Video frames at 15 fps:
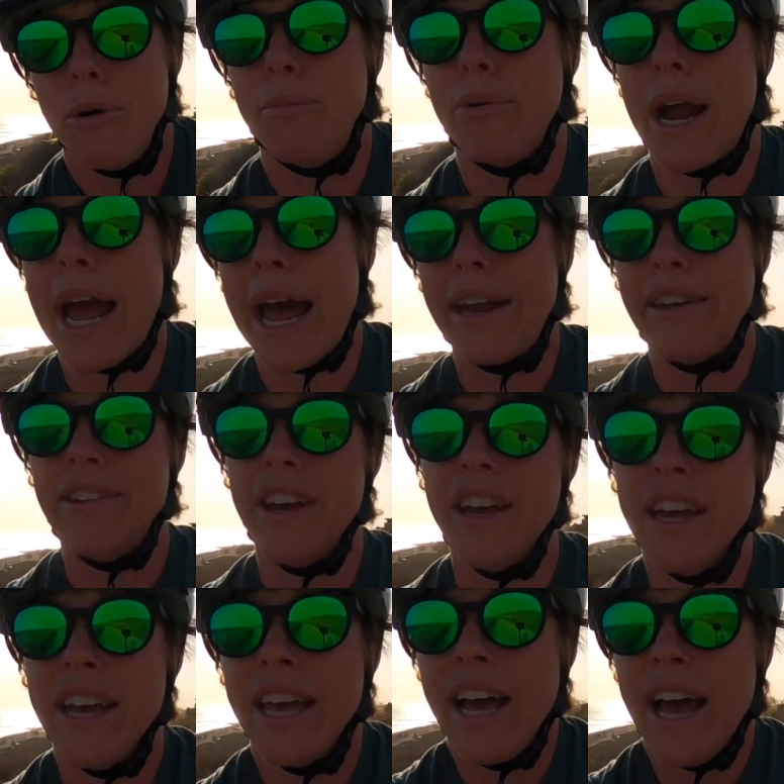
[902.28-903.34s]
brand.
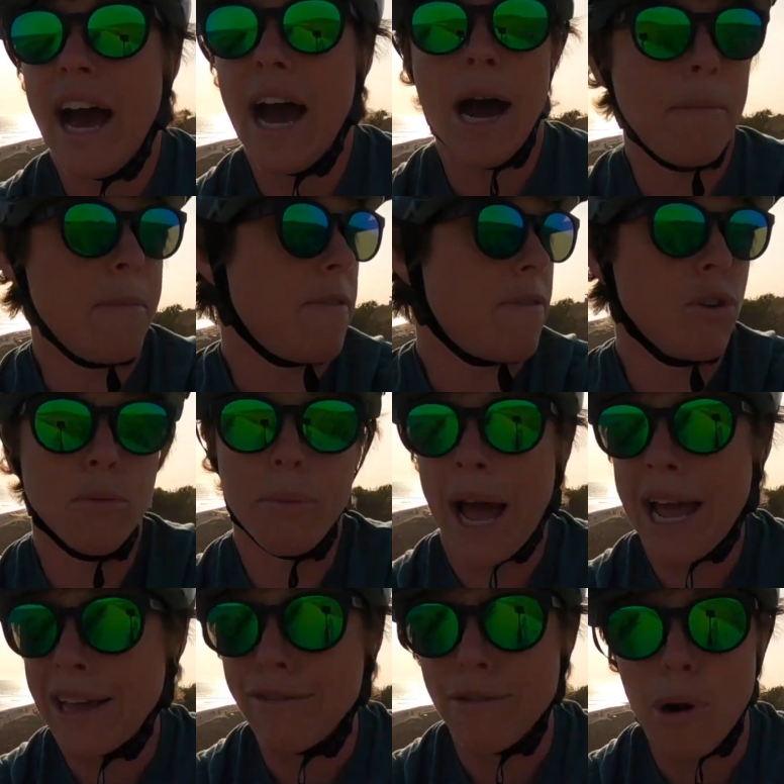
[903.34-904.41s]
If you're
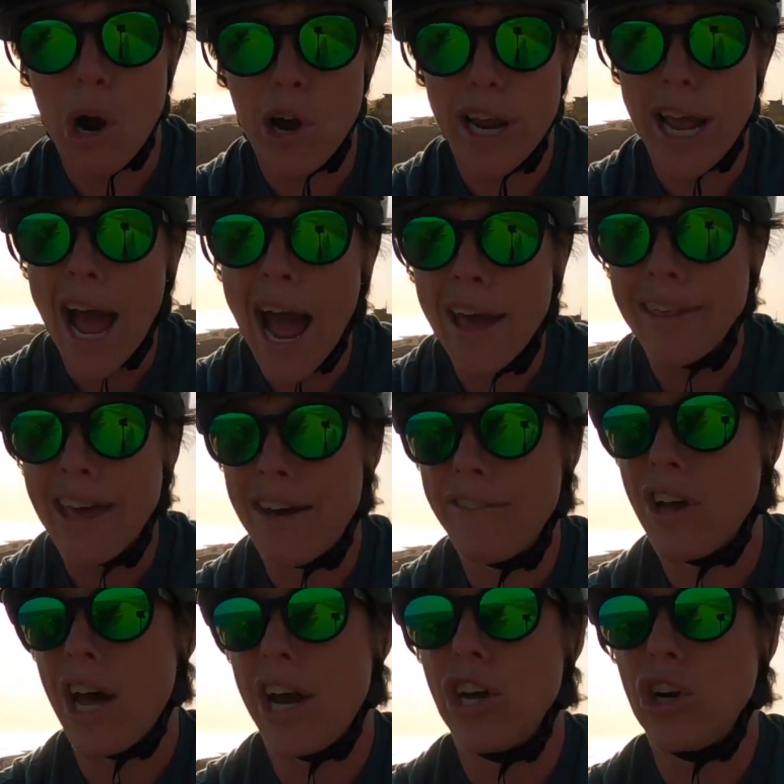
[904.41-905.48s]
buying it from REI, they have
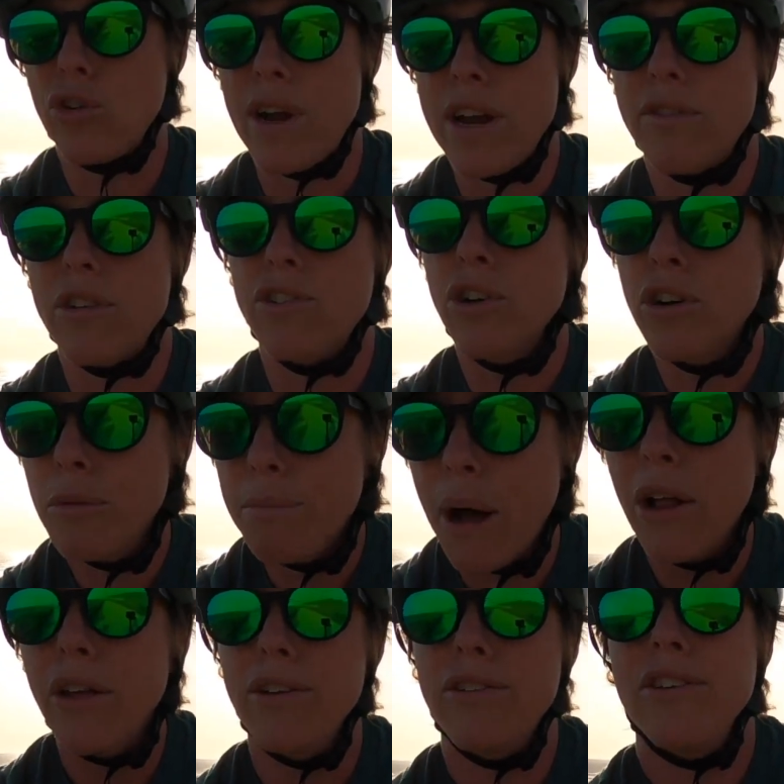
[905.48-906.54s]
got a great return
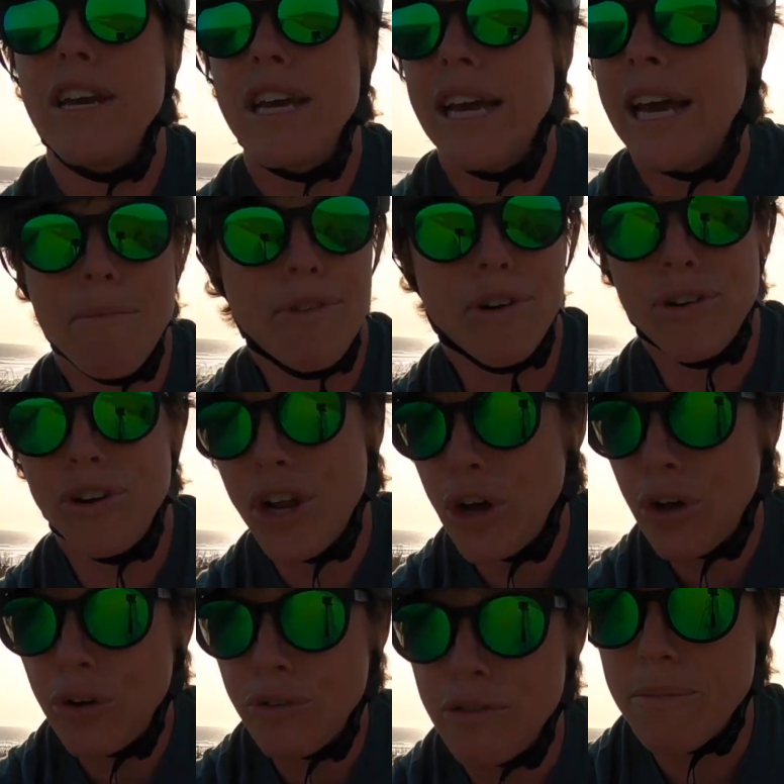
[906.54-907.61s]
policy. They're
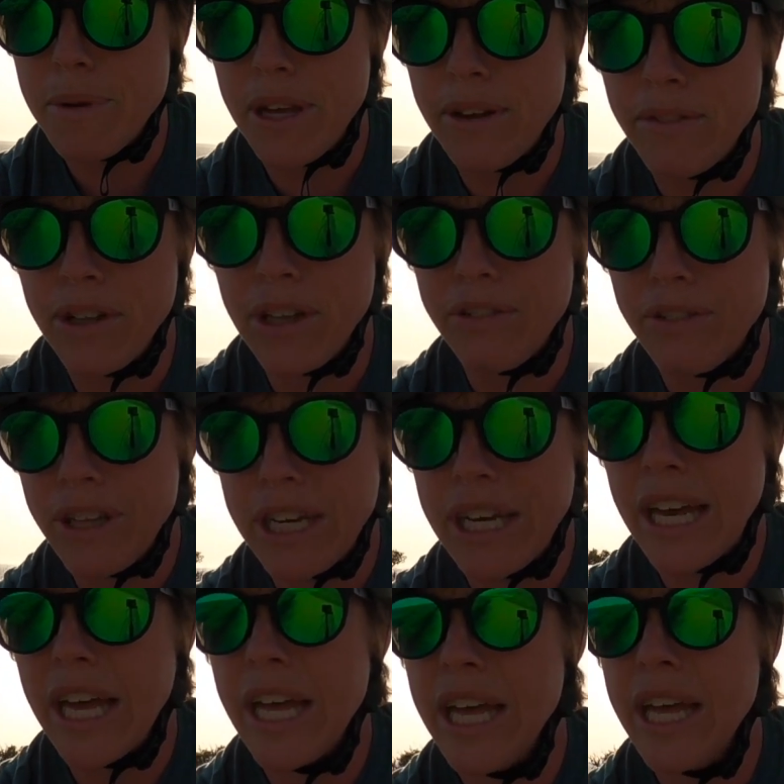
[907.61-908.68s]
known for being really, really
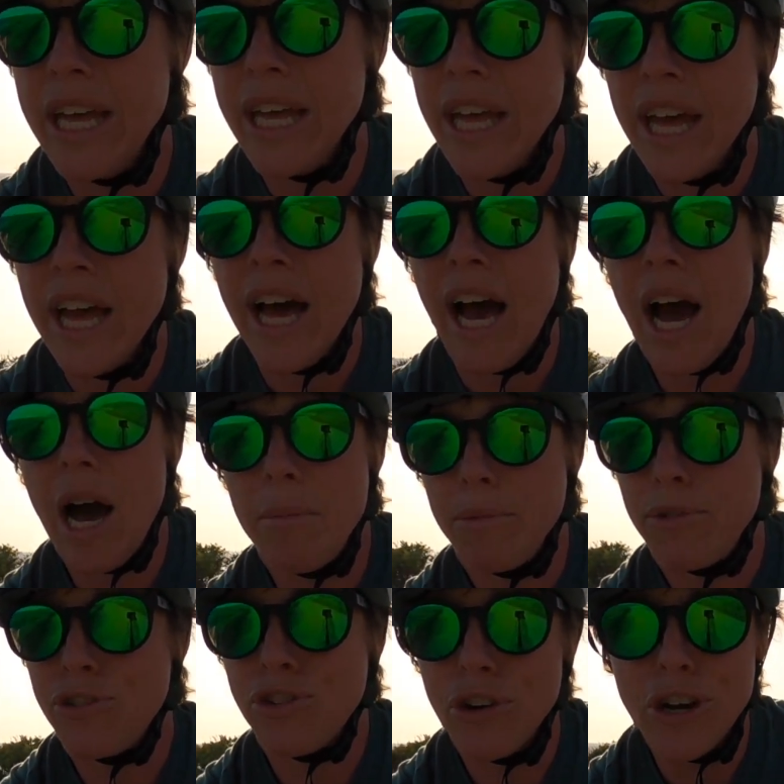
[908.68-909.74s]

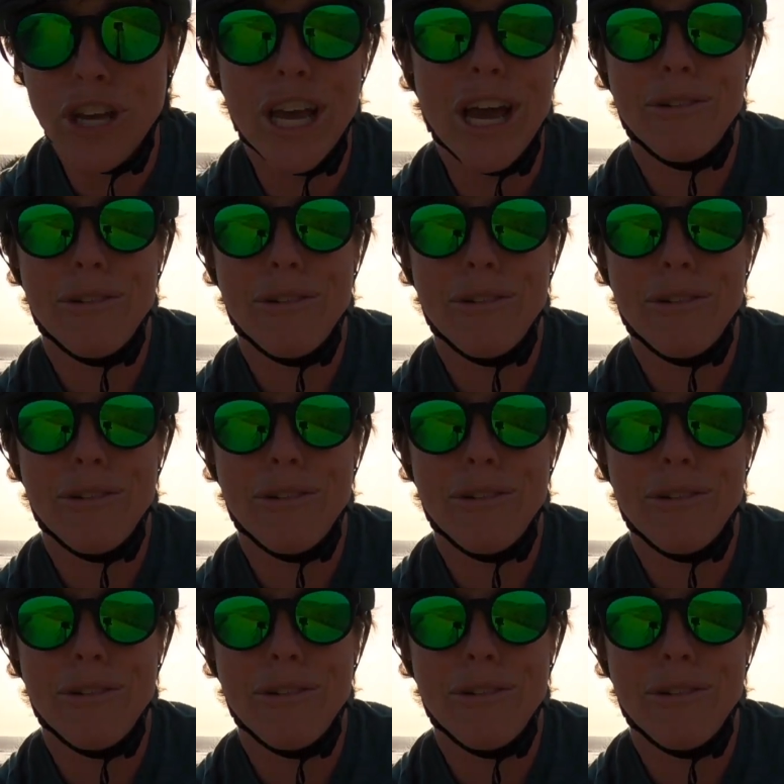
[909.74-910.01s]
sturdy and